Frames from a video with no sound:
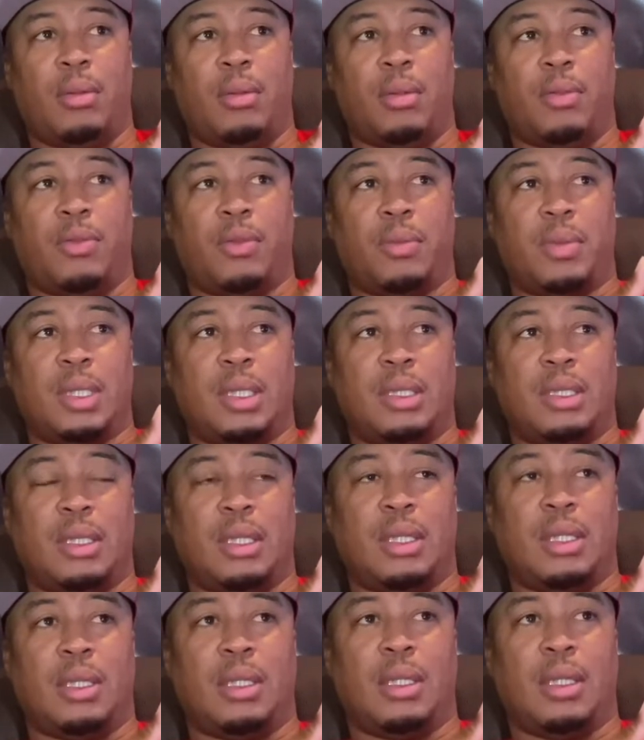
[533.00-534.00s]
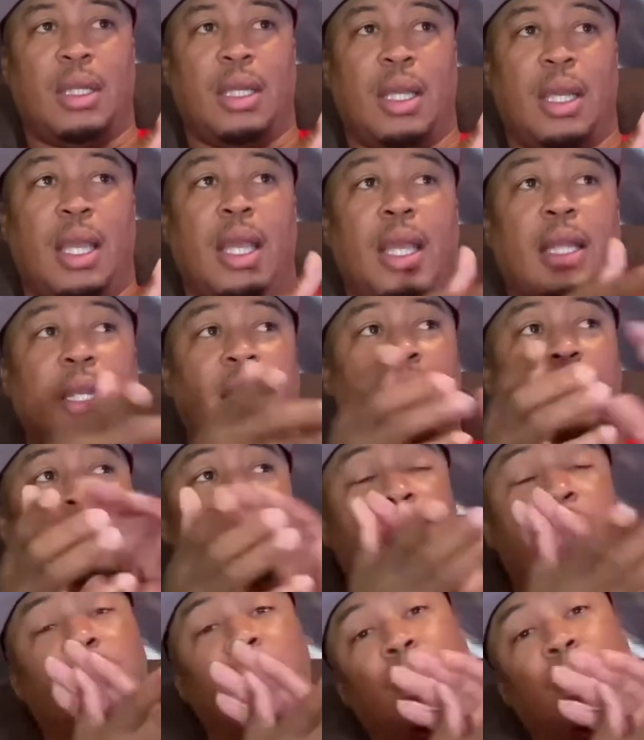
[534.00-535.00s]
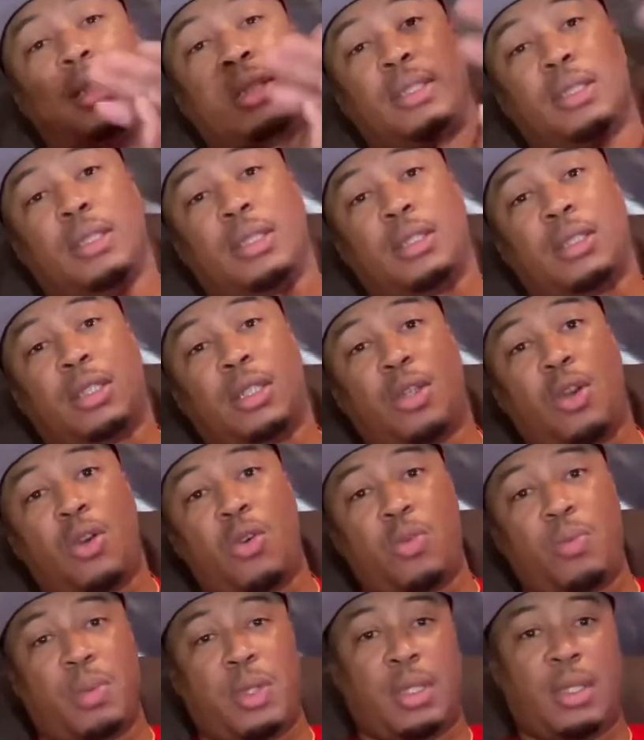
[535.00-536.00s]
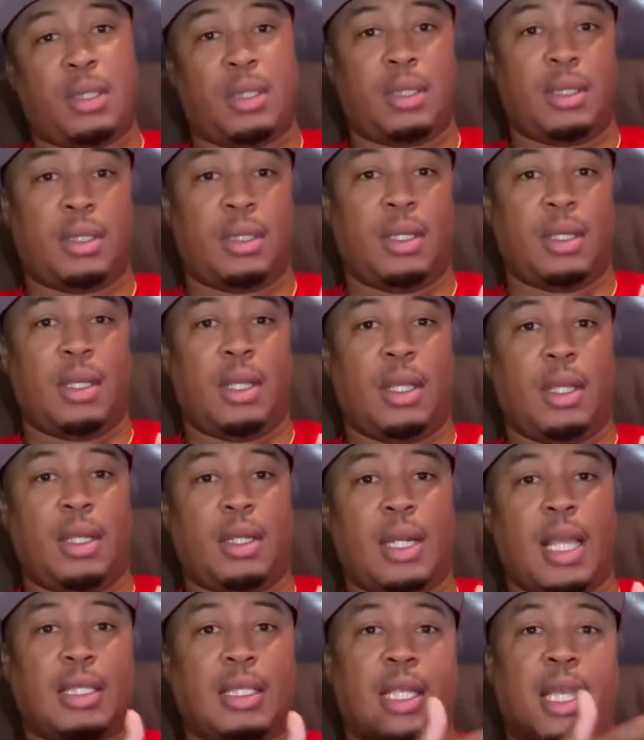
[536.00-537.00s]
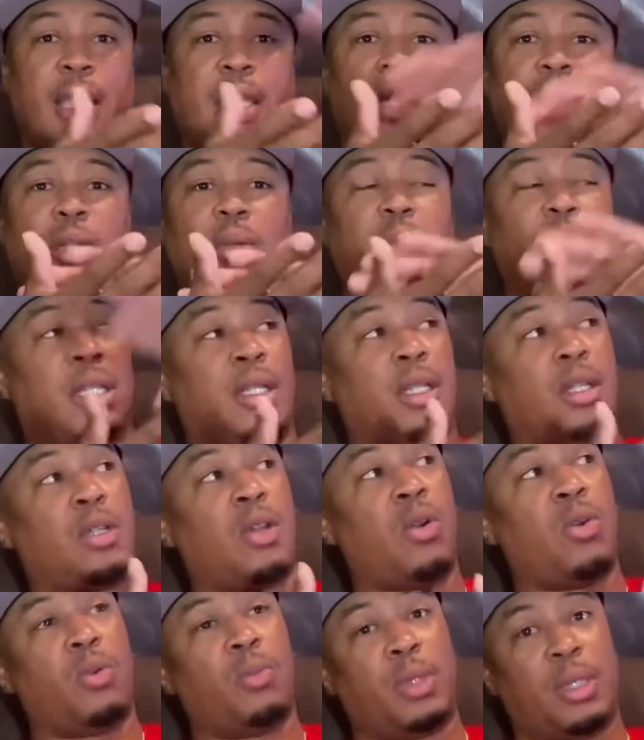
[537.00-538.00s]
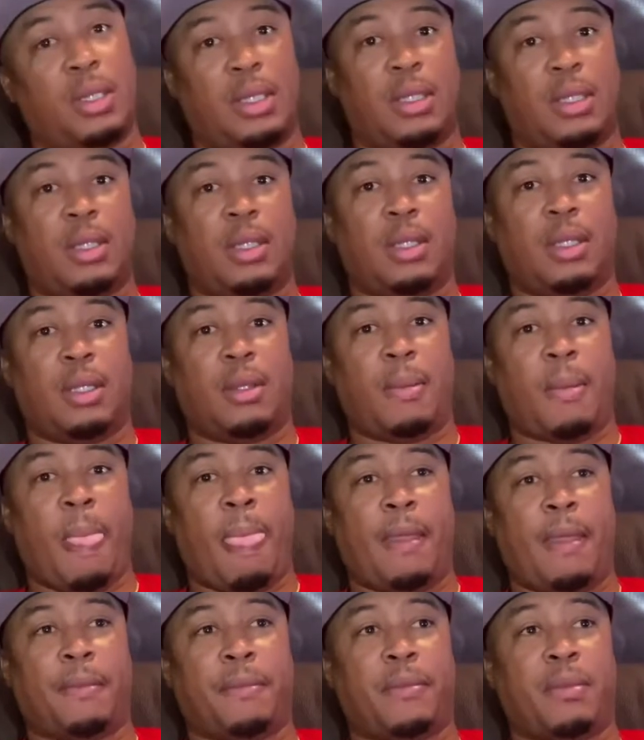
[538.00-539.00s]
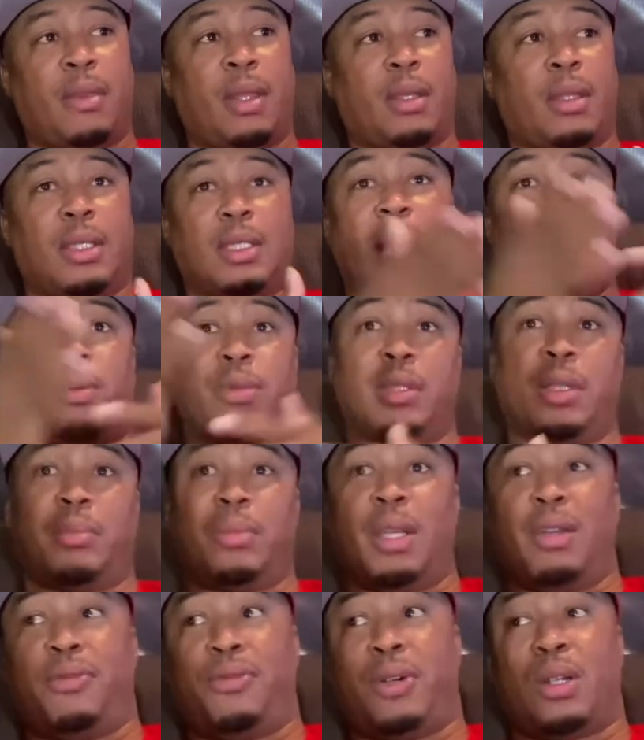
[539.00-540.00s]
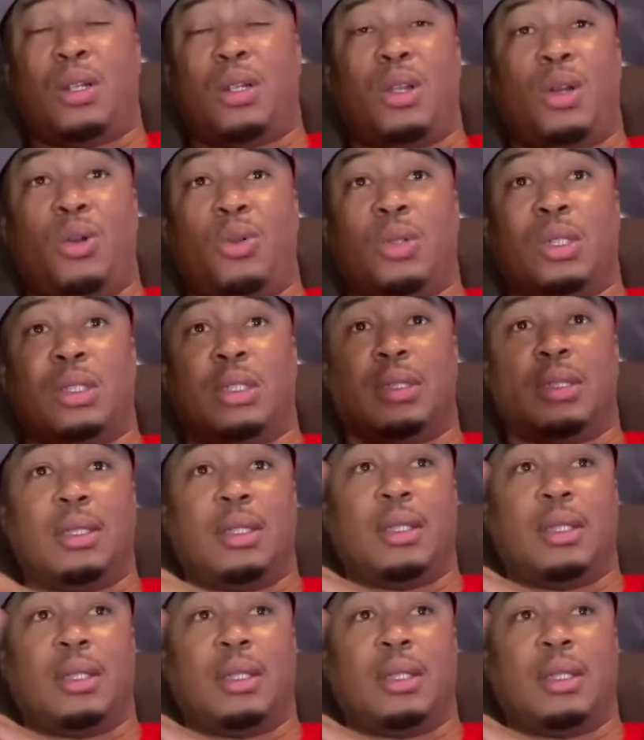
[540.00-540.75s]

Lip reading: from DC, and they shipped us to Coleman. That's how I ended up getting to Coleman. Because I was up there for the longest,